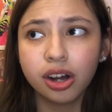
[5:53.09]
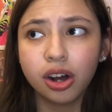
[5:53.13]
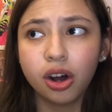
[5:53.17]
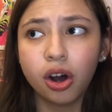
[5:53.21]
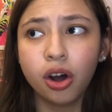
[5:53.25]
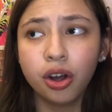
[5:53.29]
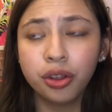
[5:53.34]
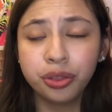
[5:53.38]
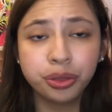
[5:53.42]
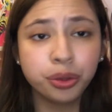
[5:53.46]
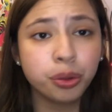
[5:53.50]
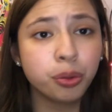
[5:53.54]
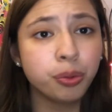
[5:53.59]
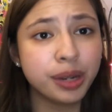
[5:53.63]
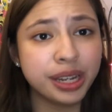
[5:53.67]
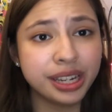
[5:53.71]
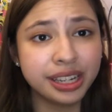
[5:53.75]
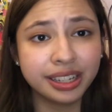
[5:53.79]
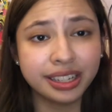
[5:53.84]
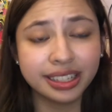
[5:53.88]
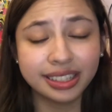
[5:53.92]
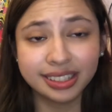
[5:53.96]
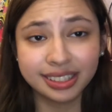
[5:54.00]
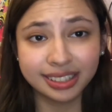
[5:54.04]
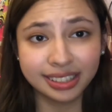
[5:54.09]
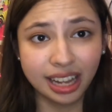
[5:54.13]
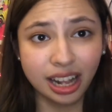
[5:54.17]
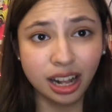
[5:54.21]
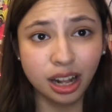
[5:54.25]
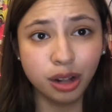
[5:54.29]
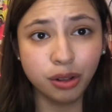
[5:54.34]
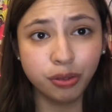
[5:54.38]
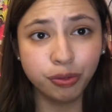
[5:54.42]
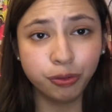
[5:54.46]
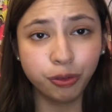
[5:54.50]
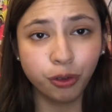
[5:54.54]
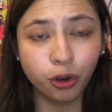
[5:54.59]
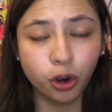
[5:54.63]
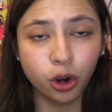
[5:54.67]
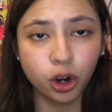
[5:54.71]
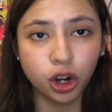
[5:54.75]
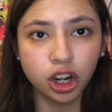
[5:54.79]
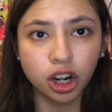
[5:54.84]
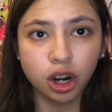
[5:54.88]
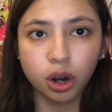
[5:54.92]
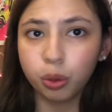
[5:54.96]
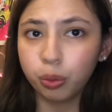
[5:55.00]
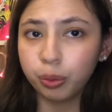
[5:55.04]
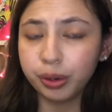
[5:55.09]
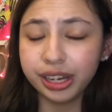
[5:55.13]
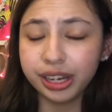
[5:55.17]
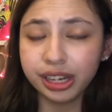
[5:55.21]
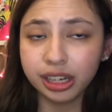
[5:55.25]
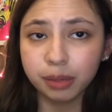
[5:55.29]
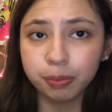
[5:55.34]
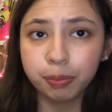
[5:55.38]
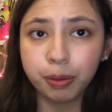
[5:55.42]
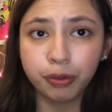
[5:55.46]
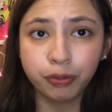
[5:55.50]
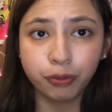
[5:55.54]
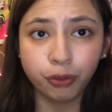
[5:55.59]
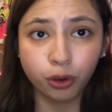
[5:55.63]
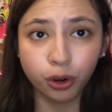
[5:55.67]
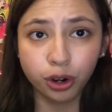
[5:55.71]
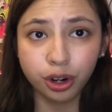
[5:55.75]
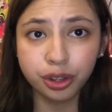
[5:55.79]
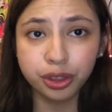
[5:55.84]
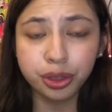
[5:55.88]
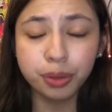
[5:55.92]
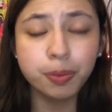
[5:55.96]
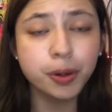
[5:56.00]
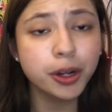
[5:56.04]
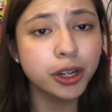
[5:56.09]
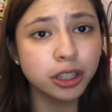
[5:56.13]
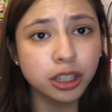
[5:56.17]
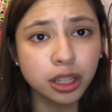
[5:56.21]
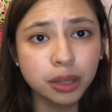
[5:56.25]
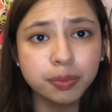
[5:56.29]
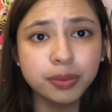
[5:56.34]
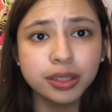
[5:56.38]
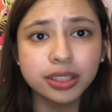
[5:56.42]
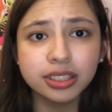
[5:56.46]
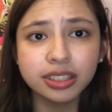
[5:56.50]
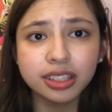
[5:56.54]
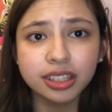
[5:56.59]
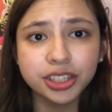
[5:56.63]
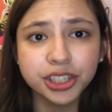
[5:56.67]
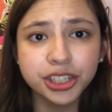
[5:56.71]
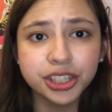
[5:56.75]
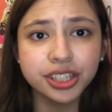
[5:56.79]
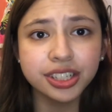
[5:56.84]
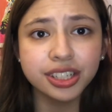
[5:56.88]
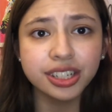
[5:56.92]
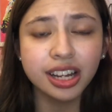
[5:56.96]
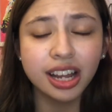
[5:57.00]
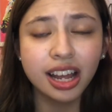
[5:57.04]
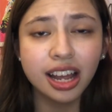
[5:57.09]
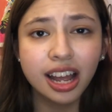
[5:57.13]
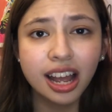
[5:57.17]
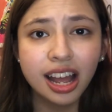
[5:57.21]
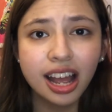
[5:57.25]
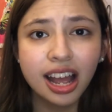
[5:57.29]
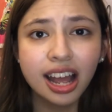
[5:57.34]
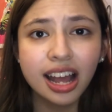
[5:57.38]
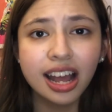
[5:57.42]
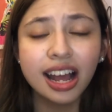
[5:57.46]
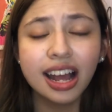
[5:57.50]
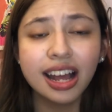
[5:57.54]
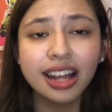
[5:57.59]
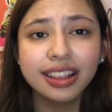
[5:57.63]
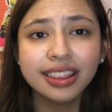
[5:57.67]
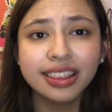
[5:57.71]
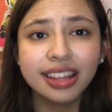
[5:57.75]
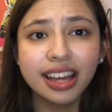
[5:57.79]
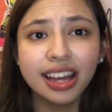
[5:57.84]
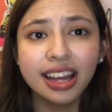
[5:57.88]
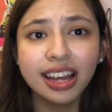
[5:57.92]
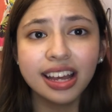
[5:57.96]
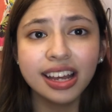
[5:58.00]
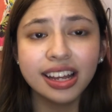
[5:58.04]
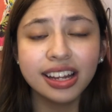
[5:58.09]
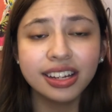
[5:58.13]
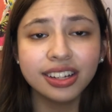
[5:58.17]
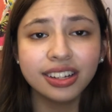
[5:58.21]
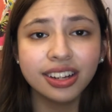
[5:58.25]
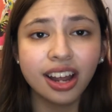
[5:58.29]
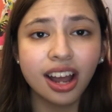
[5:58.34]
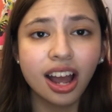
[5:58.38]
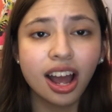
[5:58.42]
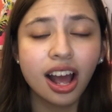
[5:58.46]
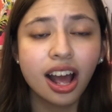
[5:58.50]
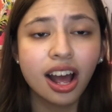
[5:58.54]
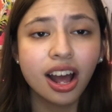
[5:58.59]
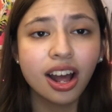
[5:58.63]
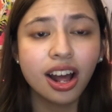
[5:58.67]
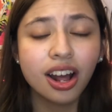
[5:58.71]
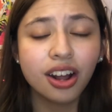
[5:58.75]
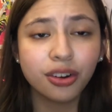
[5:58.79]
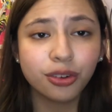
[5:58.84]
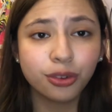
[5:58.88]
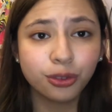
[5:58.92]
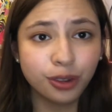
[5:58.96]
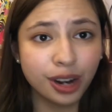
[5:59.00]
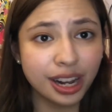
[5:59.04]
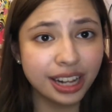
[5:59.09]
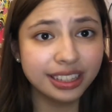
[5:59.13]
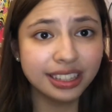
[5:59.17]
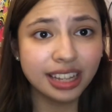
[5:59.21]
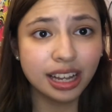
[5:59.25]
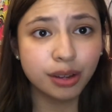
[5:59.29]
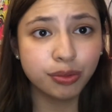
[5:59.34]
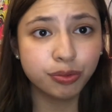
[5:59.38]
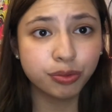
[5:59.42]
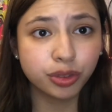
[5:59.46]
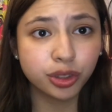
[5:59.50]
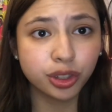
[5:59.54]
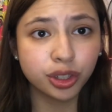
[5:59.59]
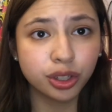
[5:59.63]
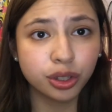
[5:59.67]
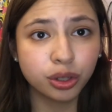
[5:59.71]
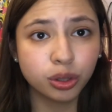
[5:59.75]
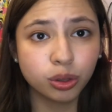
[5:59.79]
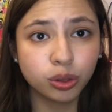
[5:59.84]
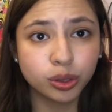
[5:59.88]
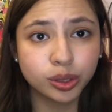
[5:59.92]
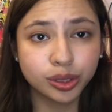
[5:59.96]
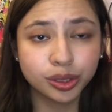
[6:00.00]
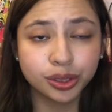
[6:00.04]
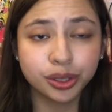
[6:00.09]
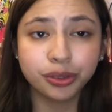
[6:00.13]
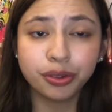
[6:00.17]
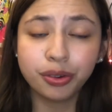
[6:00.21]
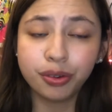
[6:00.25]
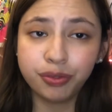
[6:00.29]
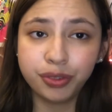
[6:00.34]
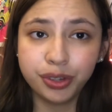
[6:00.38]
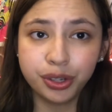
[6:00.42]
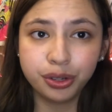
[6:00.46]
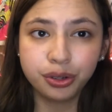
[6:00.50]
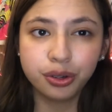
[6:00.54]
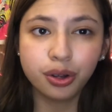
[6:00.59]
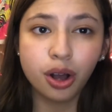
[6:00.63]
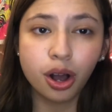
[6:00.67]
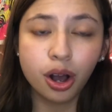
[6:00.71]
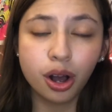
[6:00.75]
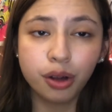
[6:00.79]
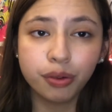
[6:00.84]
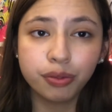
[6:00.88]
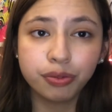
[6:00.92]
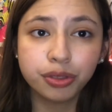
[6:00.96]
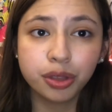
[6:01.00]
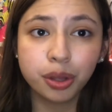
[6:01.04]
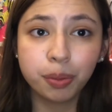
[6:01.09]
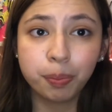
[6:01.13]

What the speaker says: on the week itself or a week before the book club discussion. And then right after goes the review of the